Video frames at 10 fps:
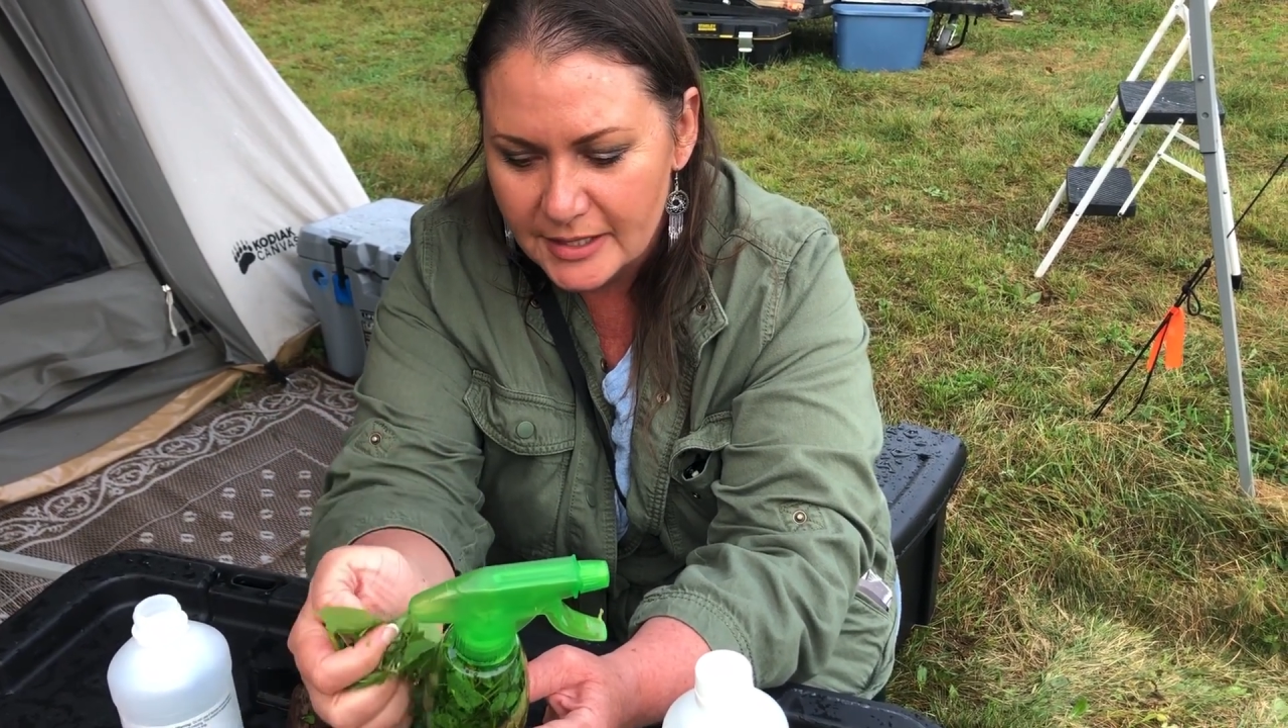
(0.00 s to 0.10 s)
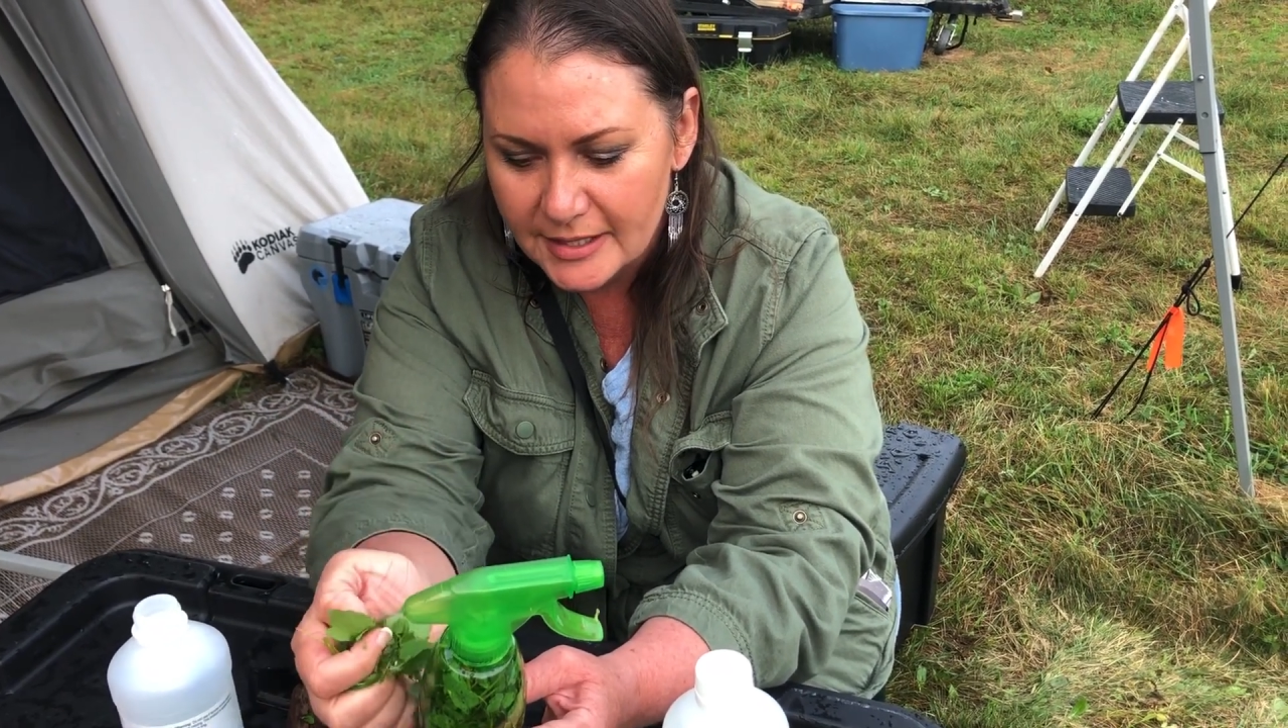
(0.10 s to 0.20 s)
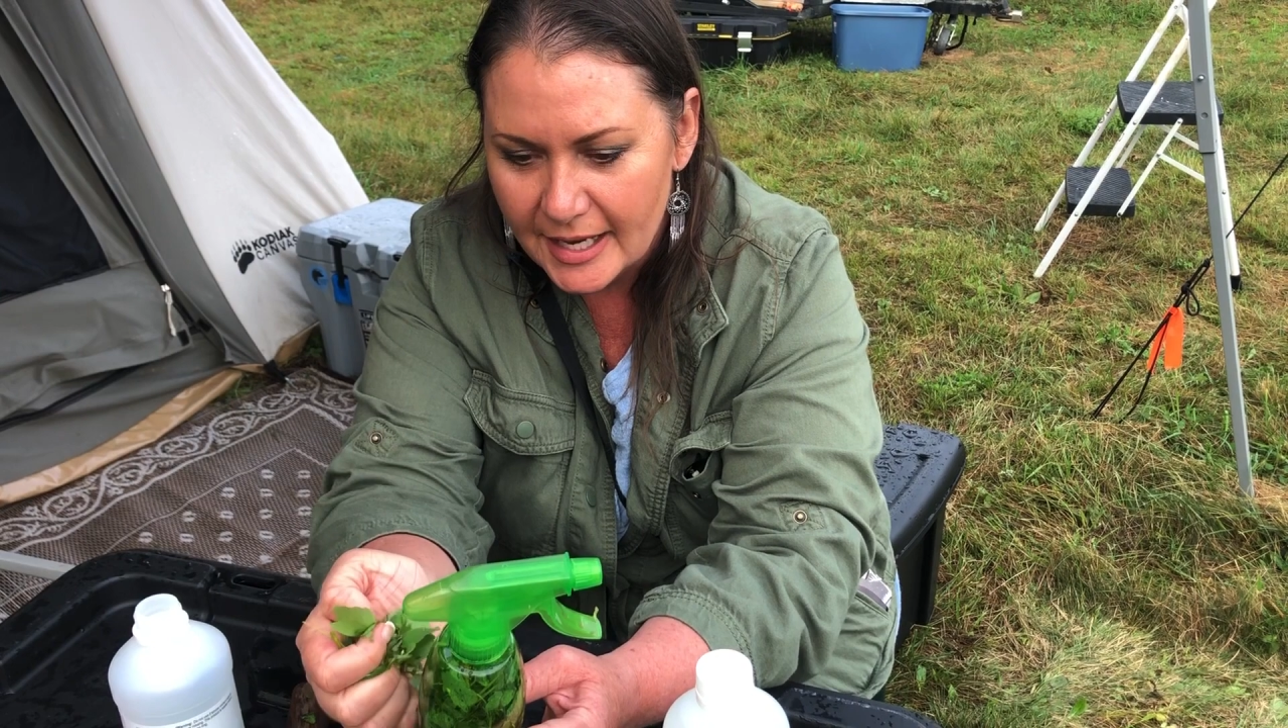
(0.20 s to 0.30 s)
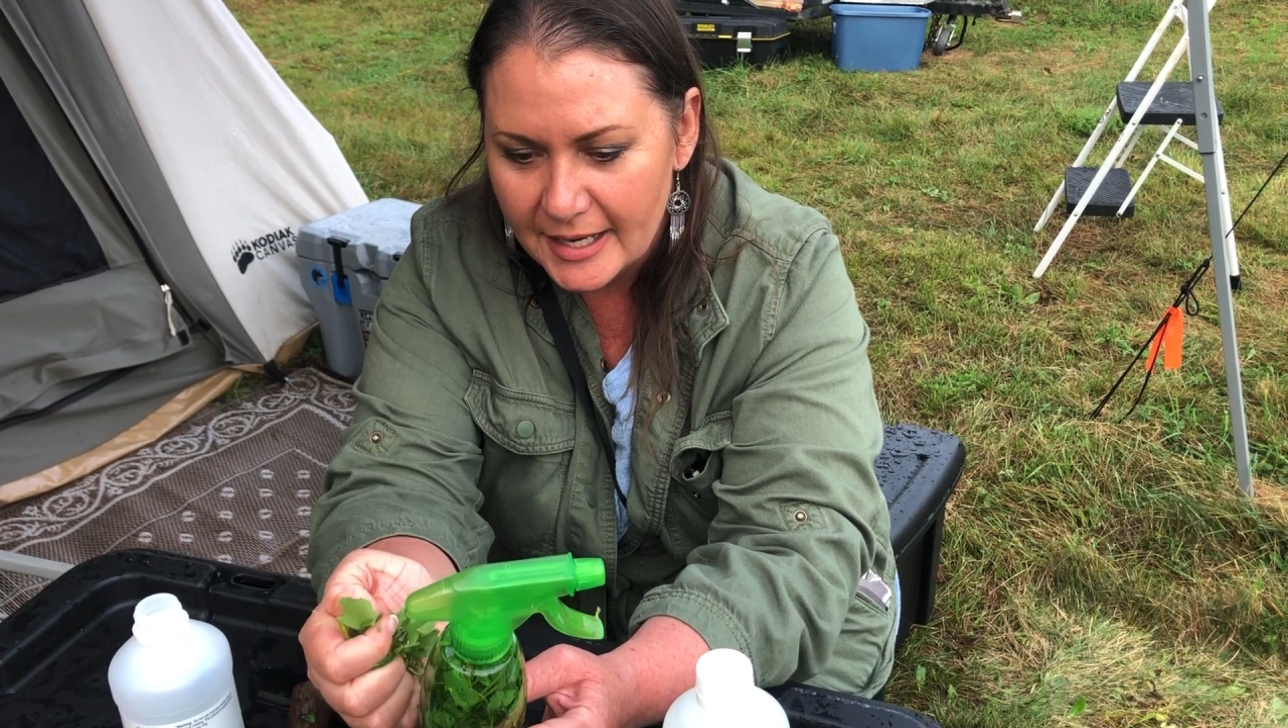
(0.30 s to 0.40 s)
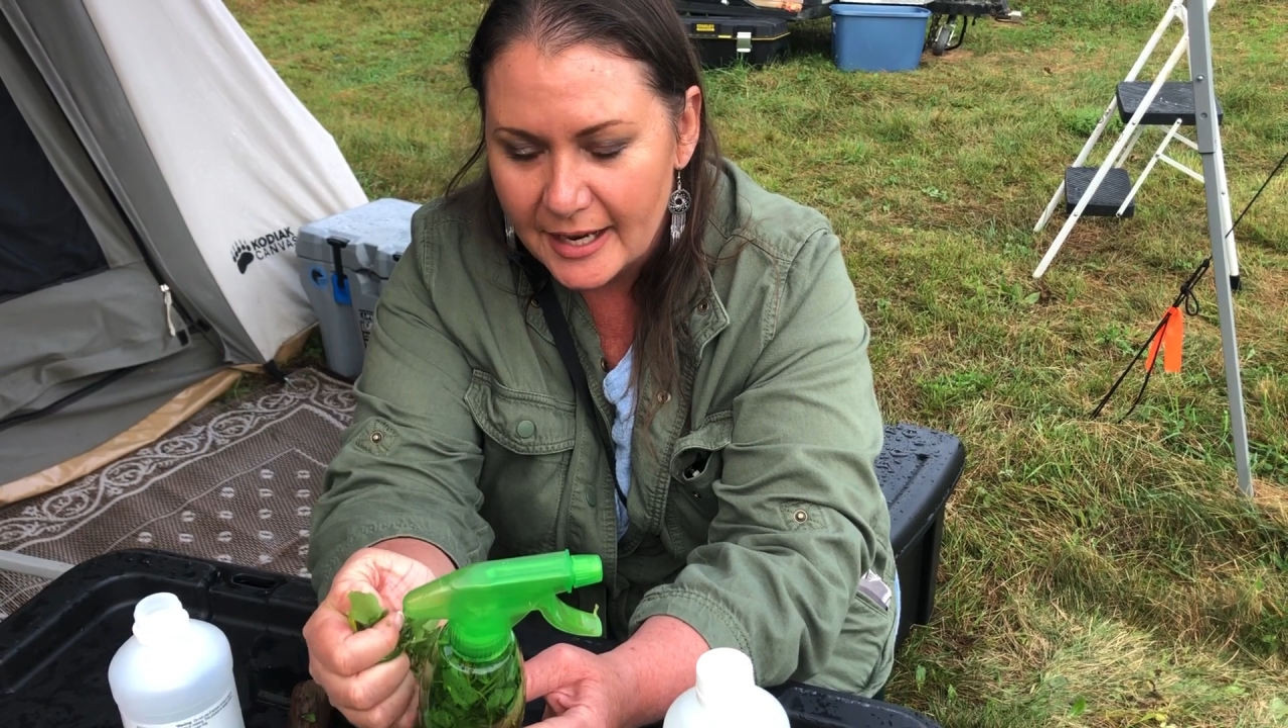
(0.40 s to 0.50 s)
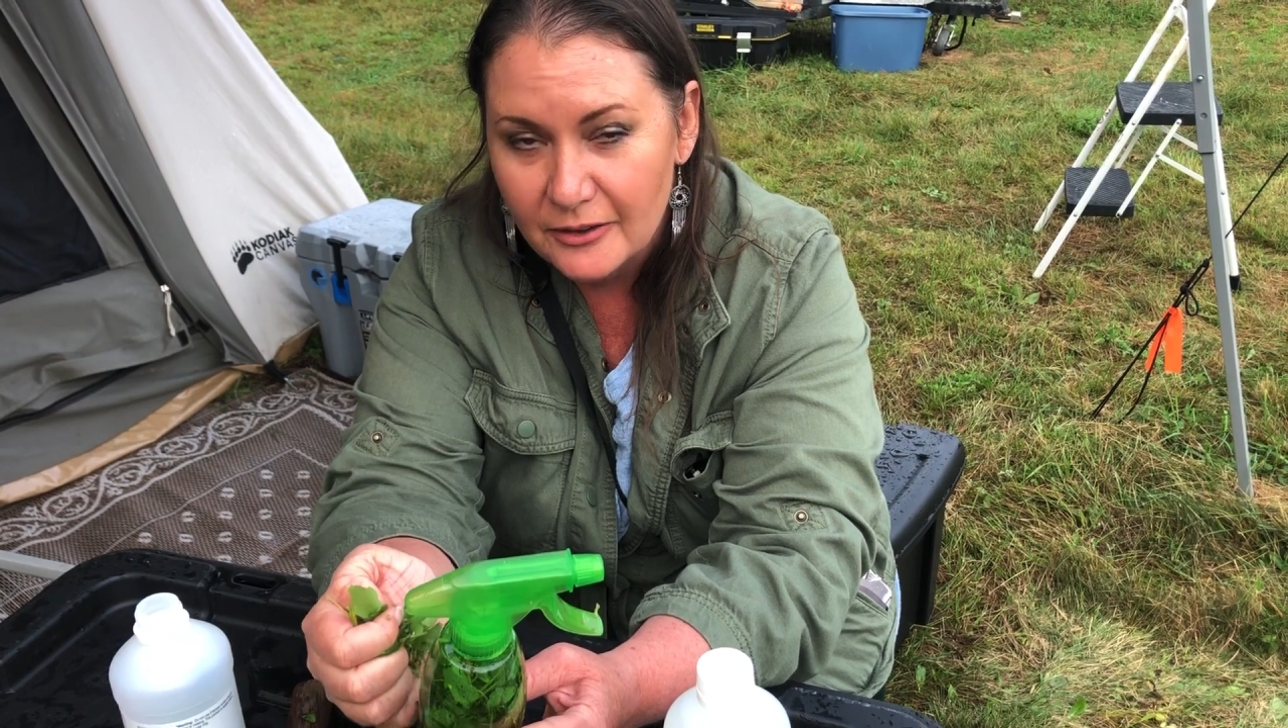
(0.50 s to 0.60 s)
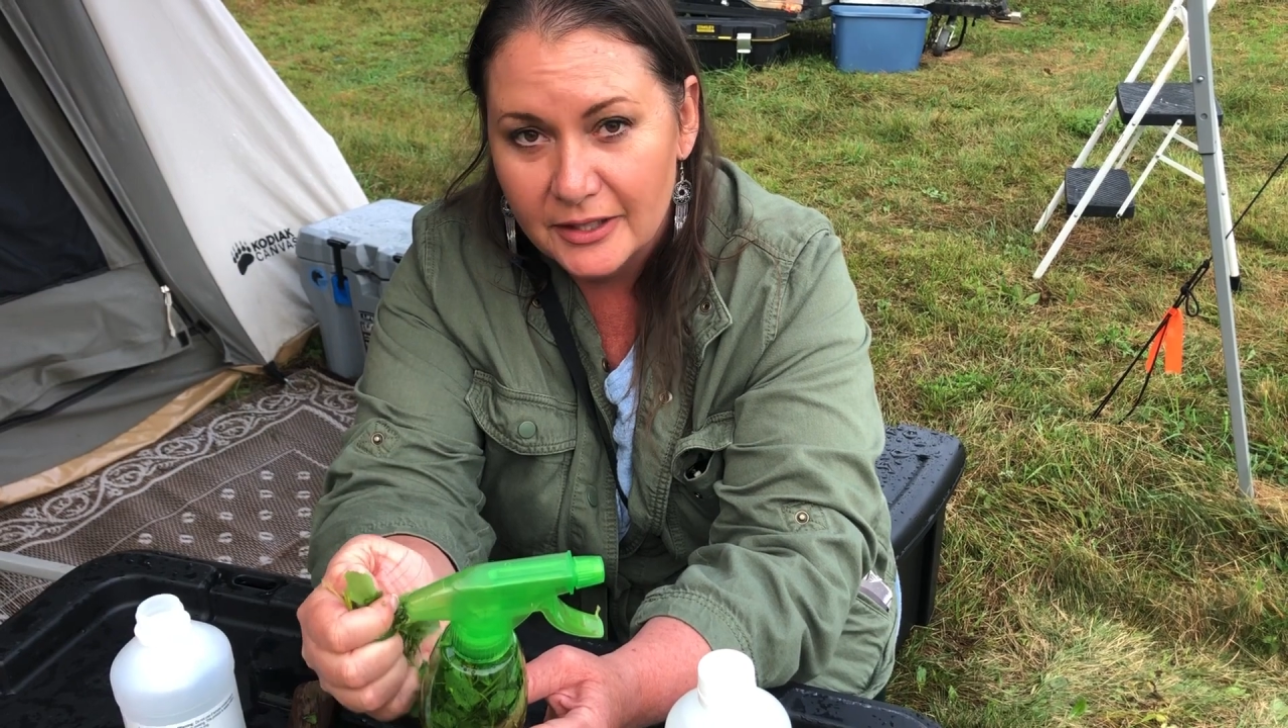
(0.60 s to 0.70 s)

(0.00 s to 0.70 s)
that out,